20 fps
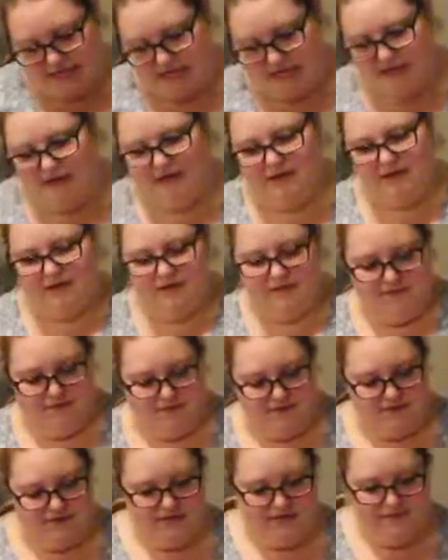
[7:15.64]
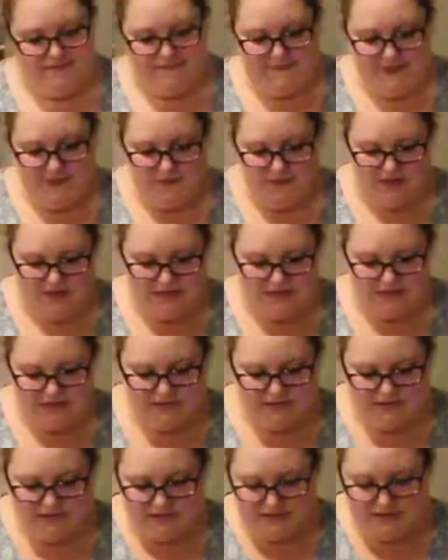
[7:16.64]
kind of a
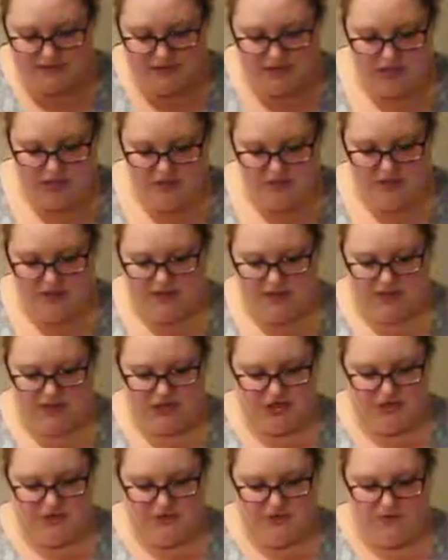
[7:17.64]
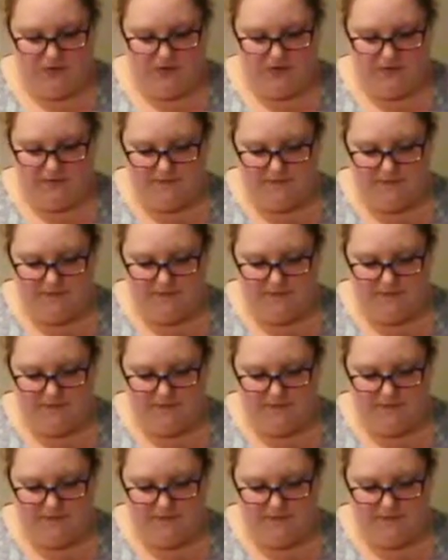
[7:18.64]
Midwest slogan joke